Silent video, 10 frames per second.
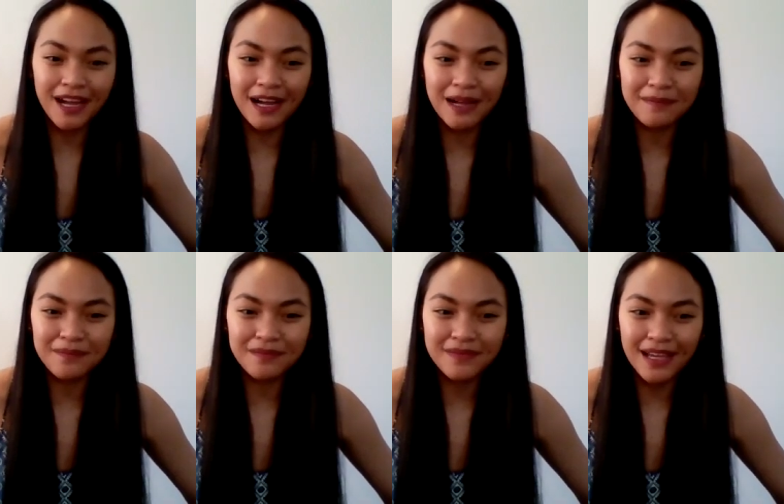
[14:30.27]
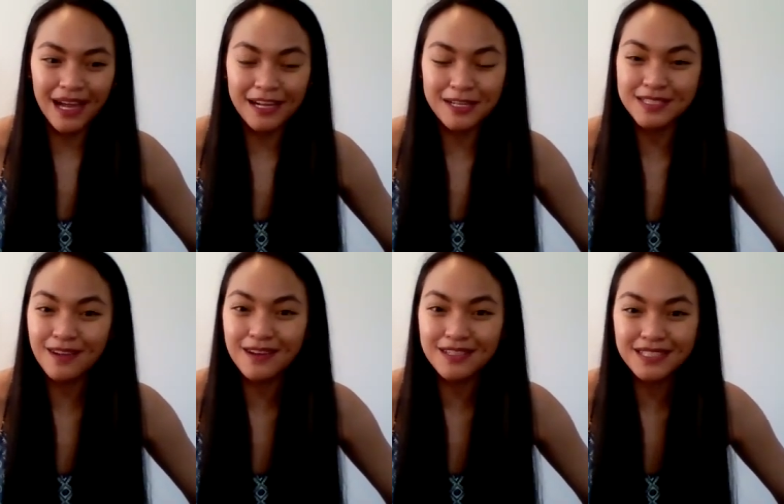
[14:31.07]
higher
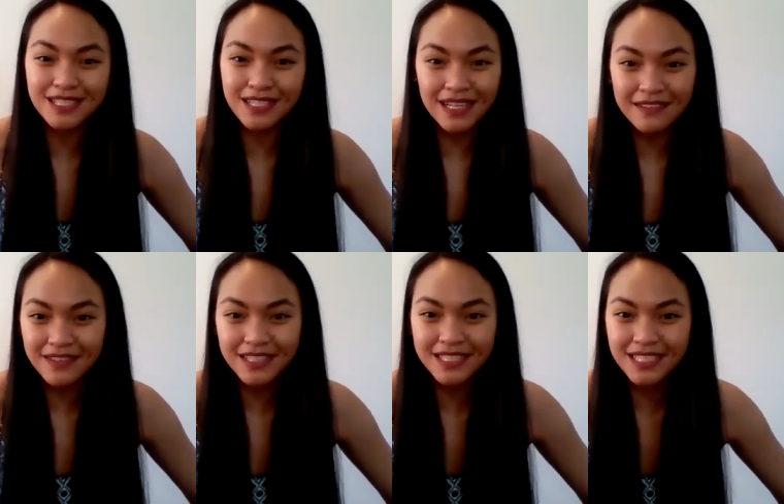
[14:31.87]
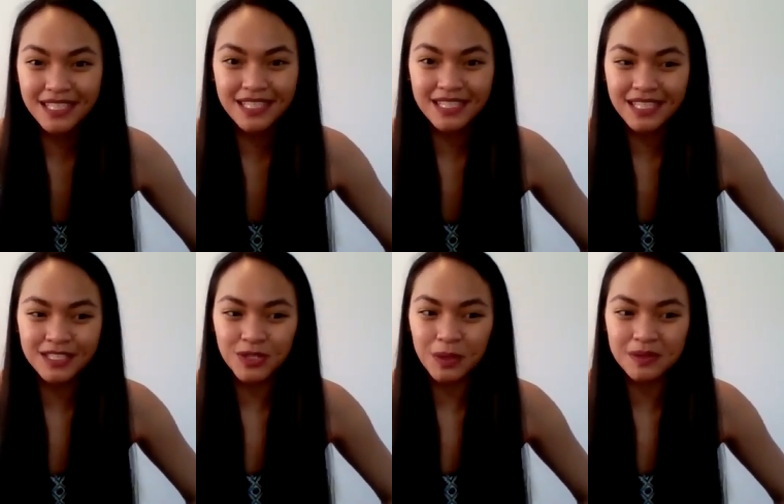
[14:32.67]
songs and covers
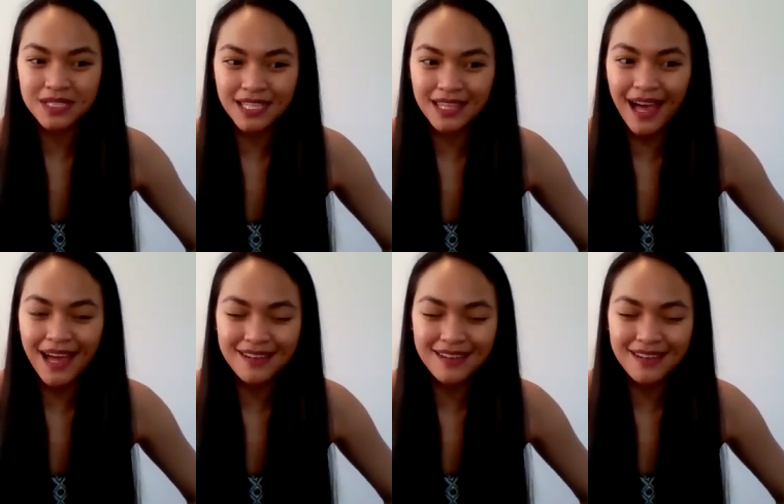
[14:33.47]
and shows like that.